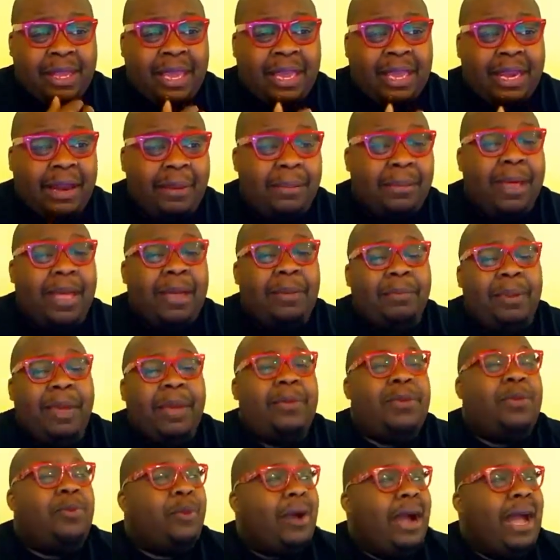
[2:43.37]
and I'm like,
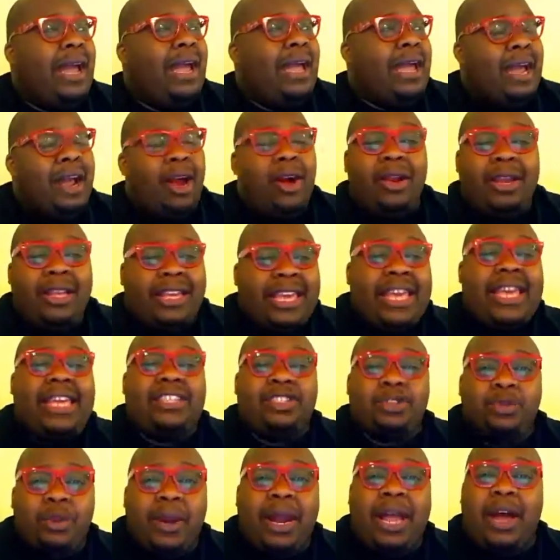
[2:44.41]
baby, why all the
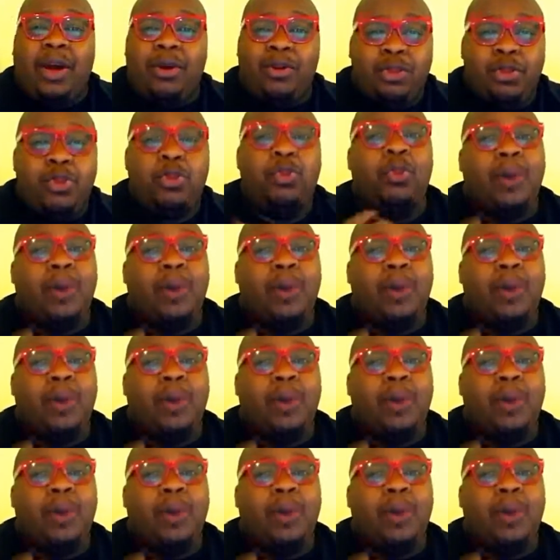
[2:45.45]
kids around you,